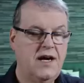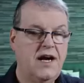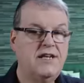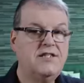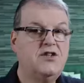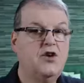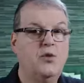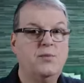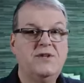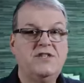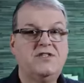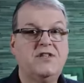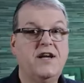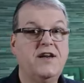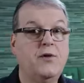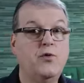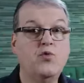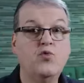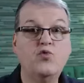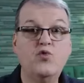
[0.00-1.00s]
Adobe's
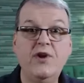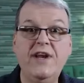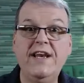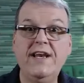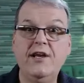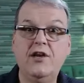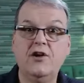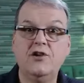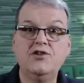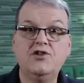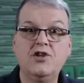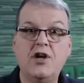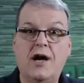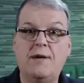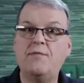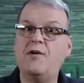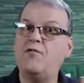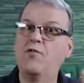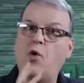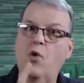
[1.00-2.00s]
done a really good
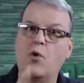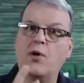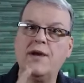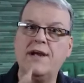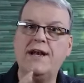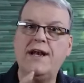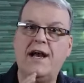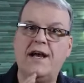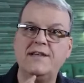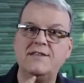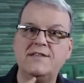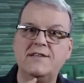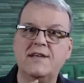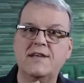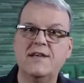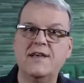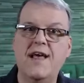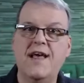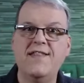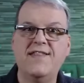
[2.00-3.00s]
job of
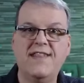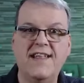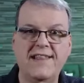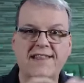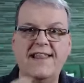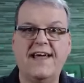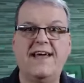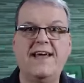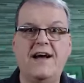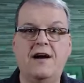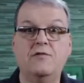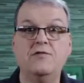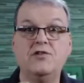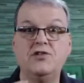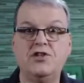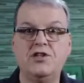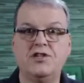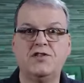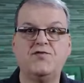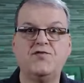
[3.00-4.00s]
organizing the
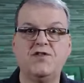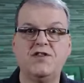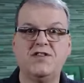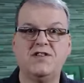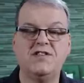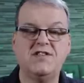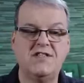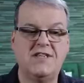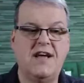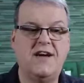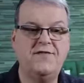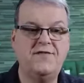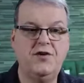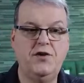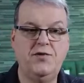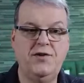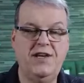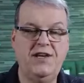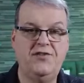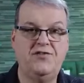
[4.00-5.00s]
layout just for the stuff
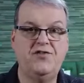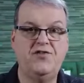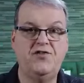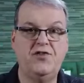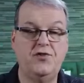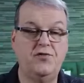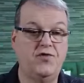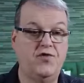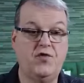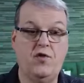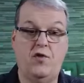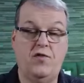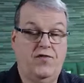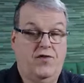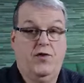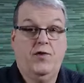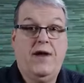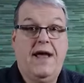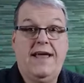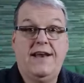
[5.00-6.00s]
you need to do. So
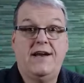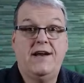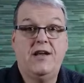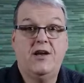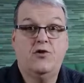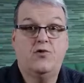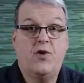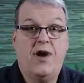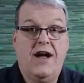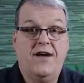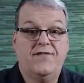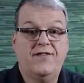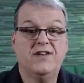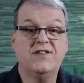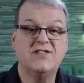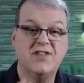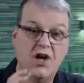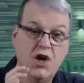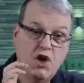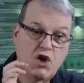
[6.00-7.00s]
if you're editing
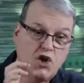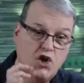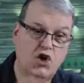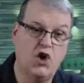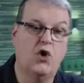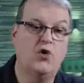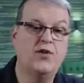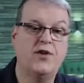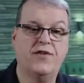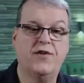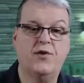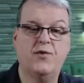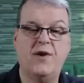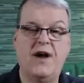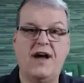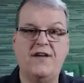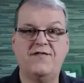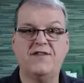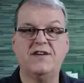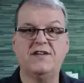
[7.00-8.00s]
graphics, go to the
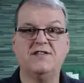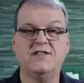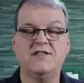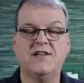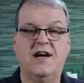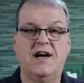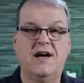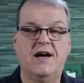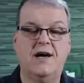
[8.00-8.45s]
graphics